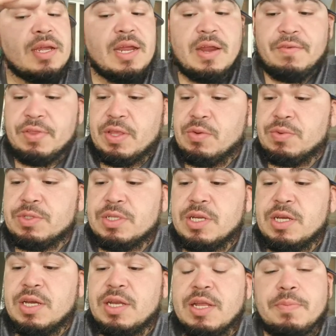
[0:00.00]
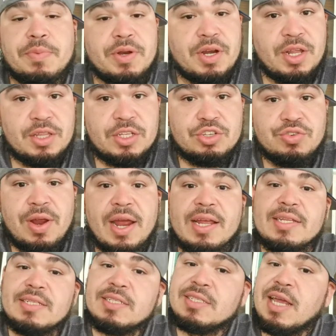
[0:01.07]
Everything was good. He put it on the track
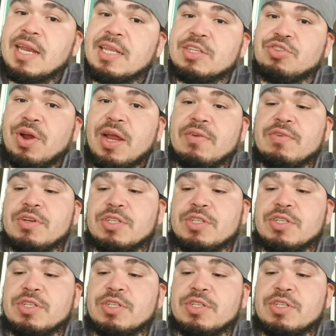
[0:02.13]
as his daily driver.